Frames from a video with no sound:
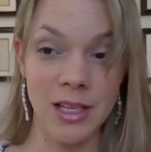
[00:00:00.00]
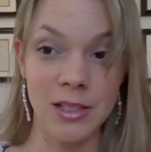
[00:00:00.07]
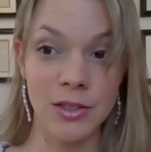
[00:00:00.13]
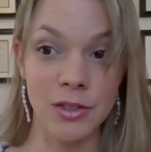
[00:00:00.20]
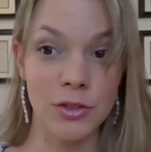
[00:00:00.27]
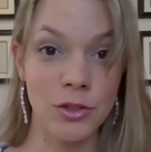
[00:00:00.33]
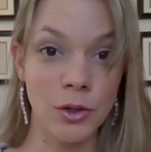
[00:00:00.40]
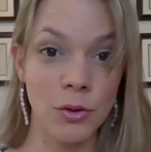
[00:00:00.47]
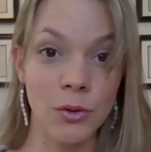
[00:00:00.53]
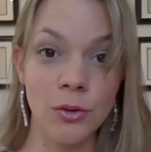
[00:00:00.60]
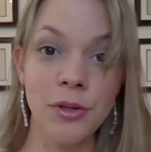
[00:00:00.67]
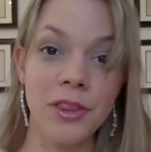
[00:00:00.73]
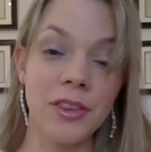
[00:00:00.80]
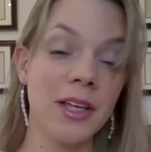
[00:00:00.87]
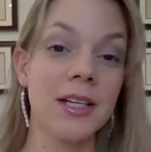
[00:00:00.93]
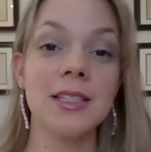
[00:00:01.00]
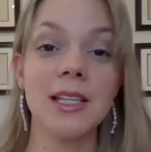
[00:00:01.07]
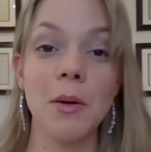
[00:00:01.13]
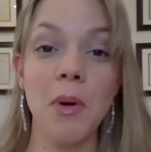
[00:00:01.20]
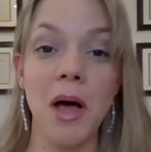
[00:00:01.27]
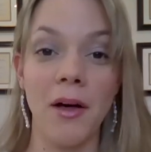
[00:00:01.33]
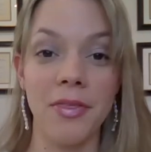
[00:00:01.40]
So who thinks
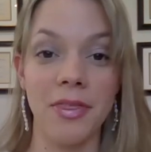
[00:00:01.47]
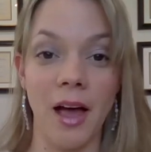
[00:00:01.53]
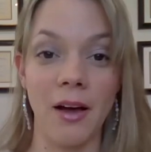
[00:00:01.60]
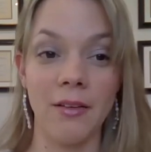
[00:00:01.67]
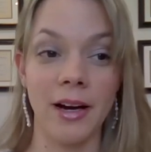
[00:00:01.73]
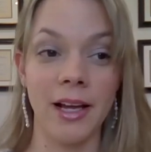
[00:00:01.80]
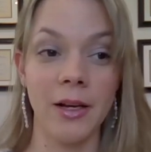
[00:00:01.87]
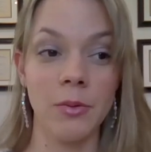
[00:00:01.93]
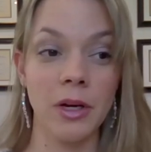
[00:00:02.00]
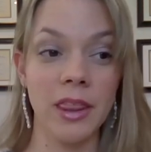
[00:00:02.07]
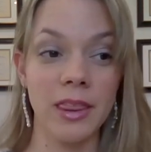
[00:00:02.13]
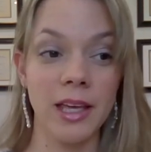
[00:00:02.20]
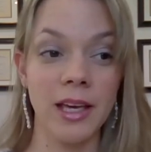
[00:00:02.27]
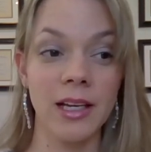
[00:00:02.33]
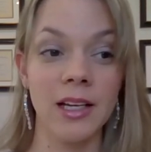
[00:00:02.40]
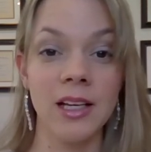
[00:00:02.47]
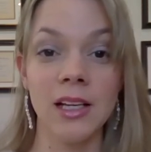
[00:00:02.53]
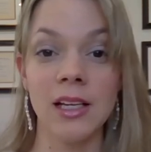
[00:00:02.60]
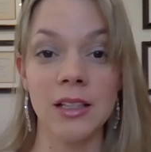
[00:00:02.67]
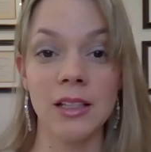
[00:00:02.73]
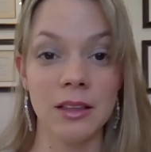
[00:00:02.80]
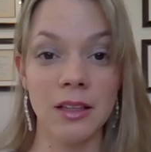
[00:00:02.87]
about that, right? We think
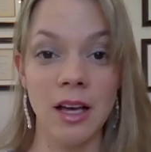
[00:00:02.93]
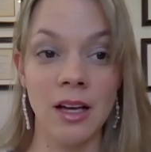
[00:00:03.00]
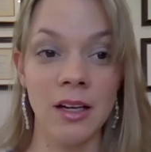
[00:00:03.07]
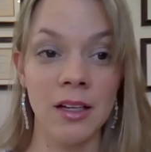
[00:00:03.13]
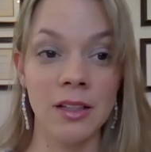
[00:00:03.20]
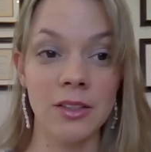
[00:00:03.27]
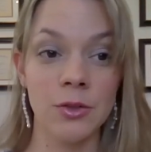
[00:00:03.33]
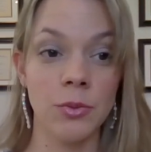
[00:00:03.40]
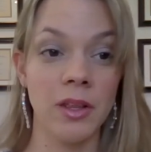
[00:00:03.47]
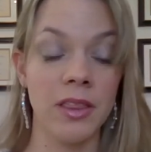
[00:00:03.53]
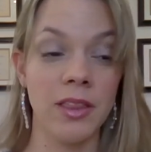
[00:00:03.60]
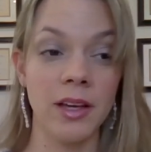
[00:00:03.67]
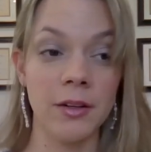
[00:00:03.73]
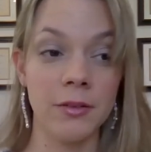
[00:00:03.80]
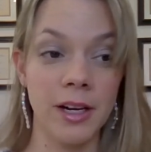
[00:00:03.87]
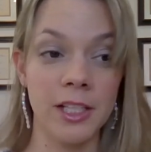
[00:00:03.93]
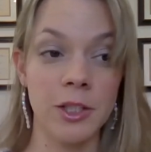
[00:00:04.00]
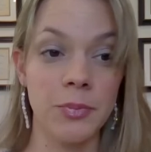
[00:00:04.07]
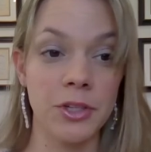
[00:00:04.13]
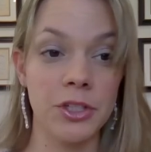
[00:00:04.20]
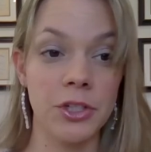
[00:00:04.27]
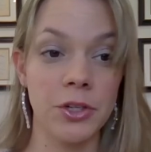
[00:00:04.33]
lungs, we think
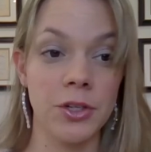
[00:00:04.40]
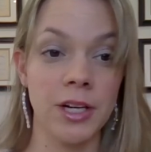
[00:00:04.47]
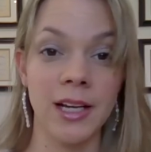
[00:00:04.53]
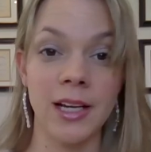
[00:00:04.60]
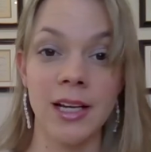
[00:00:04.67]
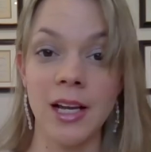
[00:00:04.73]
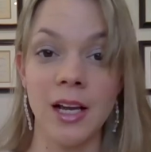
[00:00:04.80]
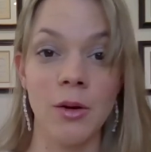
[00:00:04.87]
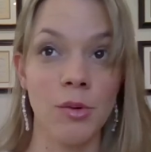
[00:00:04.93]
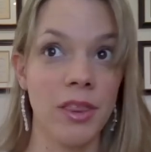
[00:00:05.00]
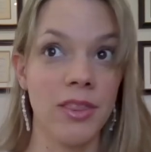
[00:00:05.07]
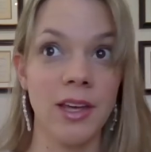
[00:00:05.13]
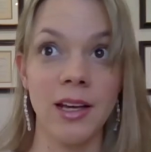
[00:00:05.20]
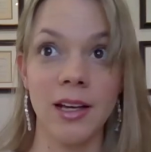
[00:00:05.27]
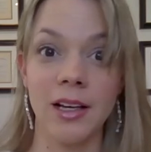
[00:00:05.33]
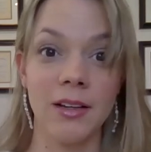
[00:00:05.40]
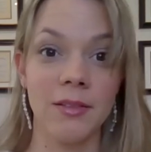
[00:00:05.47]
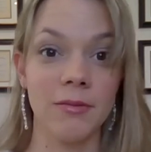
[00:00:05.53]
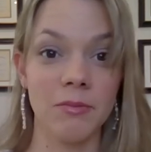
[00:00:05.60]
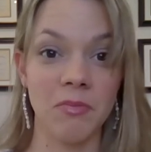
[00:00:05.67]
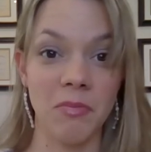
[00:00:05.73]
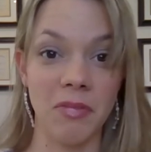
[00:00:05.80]
respiratory, we think
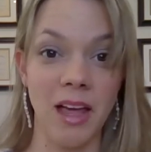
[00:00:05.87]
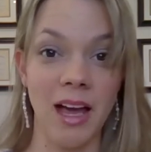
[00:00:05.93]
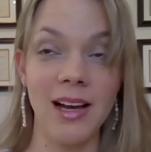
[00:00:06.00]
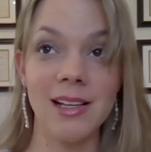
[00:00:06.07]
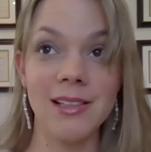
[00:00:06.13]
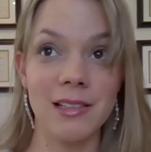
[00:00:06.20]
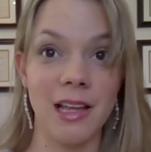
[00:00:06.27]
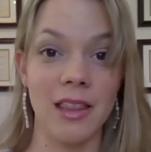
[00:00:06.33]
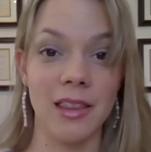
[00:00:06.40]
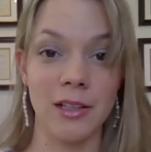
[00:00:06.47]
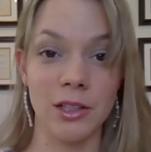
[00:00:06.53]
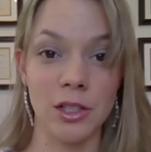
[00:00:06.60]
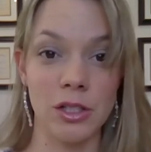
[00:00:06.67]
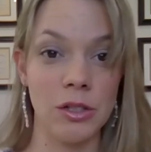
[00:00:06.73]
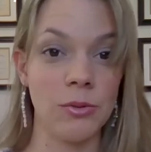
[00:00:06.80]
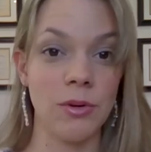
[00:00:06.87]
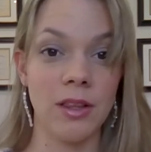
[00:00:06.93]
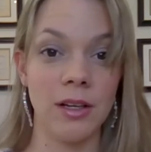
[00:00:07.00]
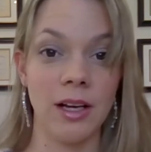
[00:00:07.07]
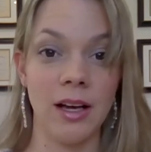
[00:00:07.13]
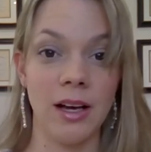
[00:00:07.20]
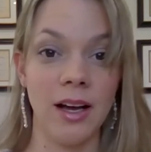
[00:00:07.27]
that has nothing to do with the
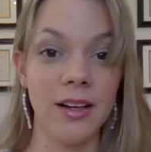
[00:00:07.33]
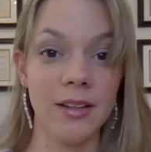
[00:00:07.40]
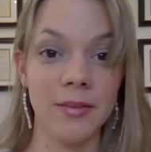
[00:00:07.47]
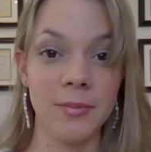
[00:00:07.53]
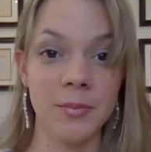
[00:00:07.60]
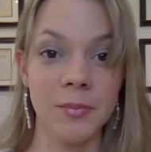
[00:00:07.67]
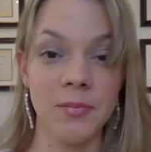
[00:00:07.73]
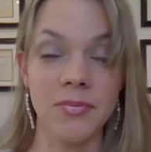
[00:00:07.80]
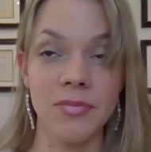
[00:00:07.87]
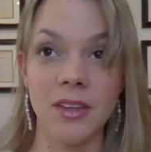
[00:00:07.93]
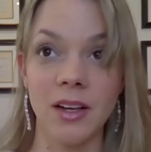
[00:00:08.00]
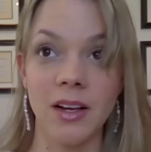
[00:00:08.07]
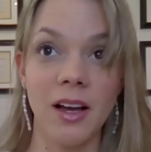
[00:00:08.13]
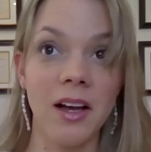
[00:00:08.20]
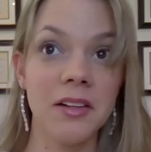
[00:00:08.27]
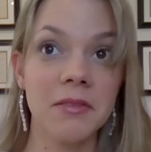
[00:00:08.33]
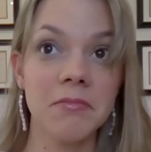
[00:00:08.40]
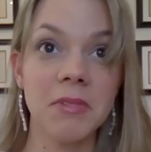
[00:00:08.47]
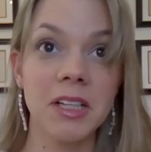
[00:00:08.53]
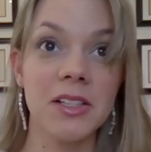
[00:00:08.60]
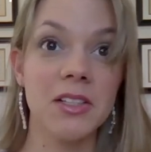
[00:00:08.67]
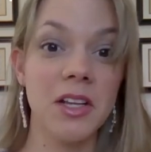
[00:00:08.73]
gut. The gut
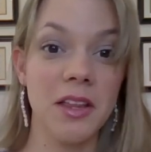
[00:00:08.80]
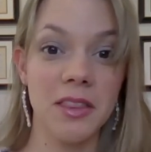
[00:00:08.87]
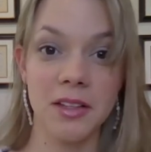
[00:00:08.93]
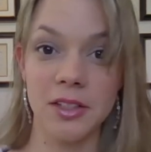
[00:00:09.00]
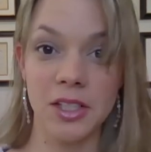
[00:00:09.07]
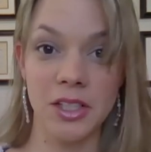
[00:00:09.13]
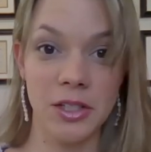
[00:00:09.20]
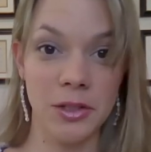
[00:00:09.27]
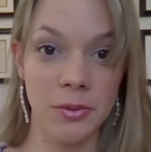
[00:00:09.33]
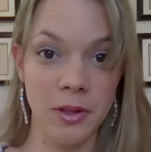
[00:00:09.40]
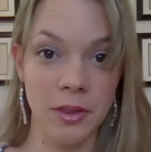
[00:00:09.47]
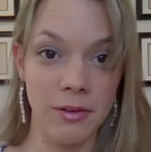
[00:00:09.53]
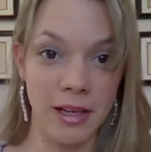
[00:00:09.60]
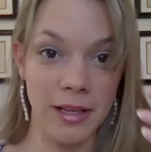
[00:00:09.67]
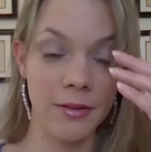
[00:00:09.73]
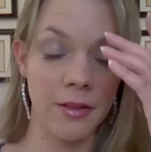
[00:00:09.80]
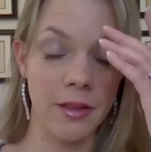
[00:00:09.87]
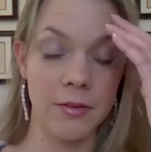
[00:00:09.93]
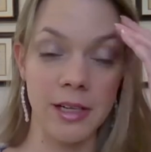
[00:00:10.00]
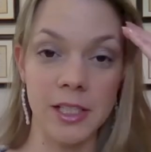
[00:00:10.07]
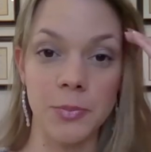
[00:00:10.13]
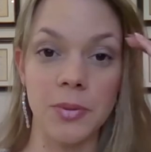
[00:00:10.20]
has nothing to do the
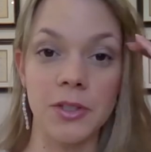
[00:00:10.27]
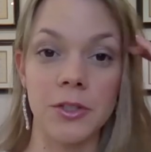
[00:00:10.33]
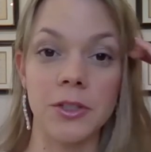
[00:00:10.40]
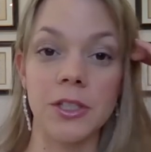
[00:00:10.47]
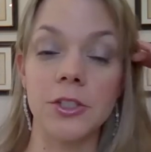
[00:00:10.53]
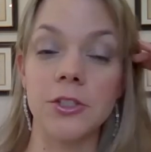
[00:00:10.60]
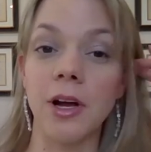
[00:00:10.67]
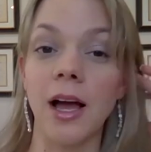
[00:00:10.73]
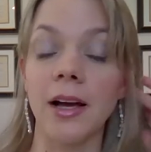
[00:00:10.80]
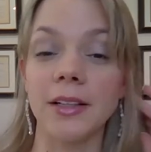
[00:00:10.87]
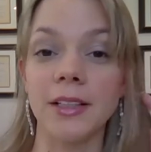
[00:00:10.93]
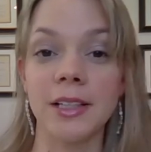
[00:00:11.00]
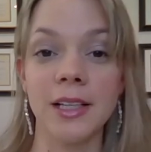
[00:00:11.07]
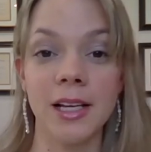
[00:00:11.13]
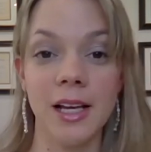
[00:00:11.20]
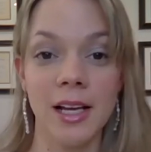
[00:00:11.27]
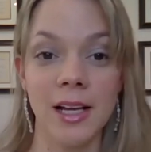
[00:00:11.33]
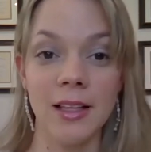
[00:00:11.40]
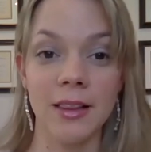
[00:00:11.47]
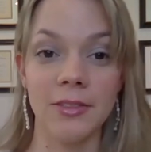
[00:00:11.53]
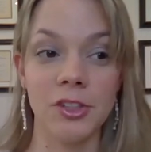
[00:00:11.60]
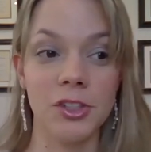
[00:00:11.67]
respiratory tract.
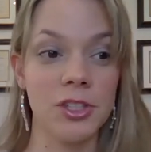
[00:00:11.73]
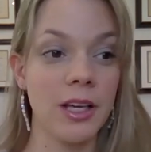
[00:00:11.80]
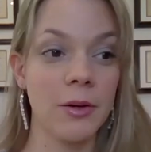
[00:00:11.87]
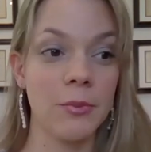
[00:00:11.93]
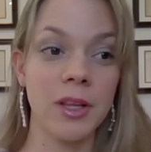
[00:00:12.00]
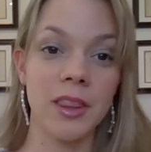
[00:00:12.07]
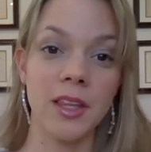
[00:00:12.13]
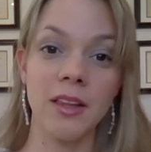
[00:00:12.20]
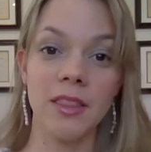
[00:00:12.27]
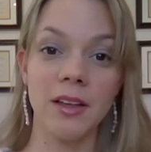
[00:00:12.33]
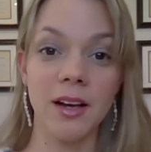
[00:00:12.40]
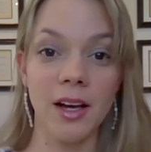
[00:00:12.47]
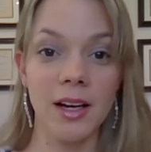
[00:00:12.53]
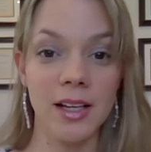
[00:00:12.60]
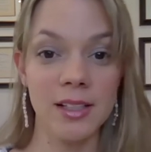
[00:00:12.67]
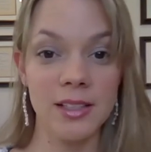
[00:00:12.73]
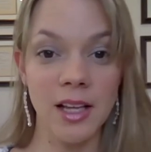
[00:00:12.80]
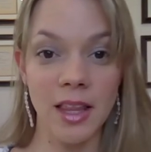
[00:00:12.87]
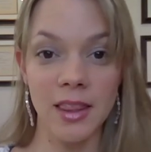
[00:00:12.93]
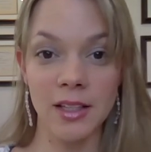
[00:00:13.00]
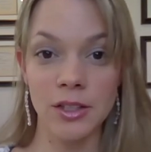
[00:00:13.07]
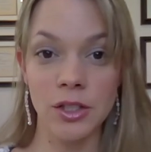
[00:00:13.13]
Just like we think the gut has
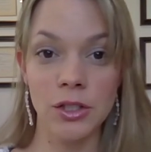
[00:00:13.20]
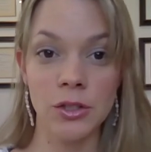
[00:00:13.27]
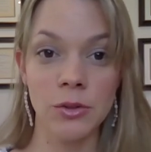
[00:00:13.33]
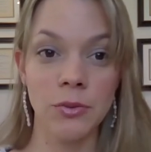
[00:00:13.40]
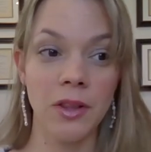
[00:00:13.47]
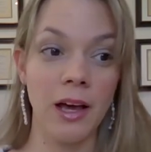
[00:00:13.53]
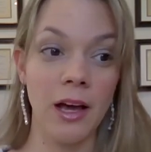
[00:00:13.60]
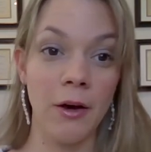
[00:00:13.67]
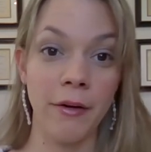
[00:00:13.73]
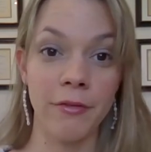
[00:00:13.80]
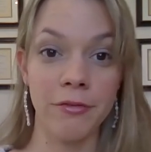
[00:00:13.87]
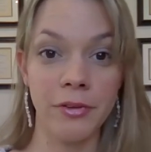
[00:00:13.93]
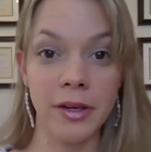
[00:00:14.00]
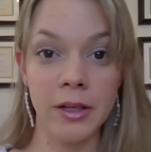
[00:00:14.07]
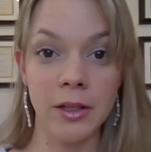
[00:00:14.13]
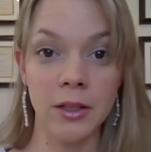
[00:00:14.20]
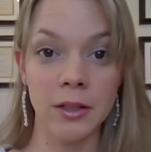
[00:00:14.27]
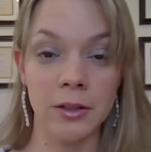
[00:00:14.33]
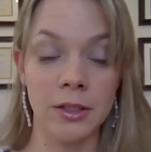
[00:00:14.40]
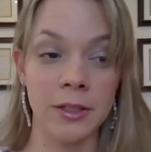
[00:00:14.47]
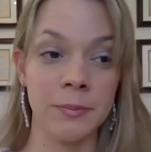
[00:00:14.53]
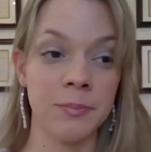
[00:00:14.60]
nothing to do with how I feel
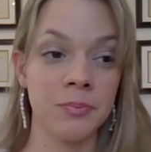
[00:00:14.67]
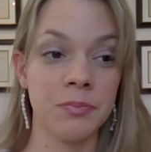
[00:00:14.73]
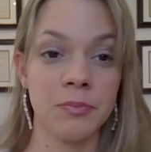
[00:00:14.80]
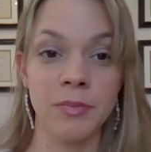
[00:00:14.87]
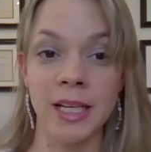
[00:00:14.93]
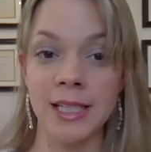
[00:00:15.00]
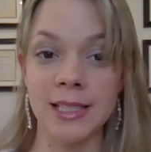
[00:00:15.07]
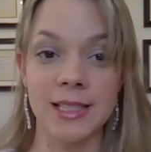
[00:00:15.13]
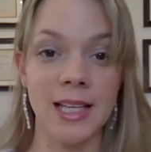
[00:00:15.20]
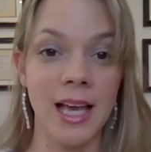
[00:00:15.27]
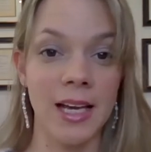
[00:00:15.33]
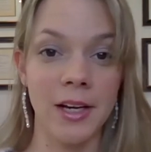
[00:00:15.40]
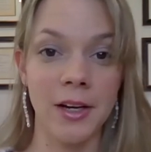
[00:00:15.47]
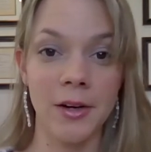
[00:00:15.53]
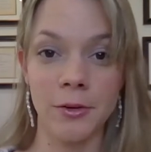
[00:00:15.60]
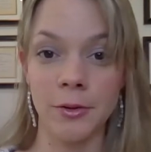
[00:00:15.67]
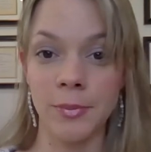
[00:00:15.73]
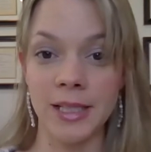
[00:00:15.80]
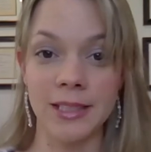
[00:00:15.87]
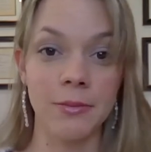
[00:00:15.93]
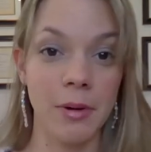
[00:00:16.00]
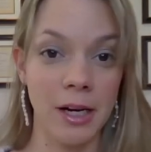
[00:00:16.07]
or my anxiety or my
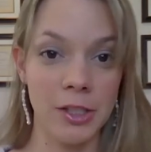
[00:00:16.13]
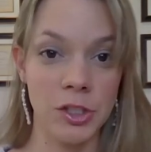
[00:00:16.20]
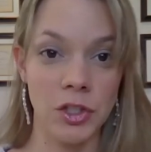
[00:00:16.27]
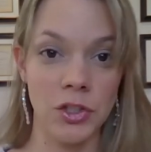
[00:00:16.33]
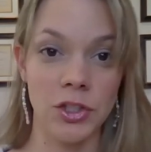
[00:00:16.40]
depression.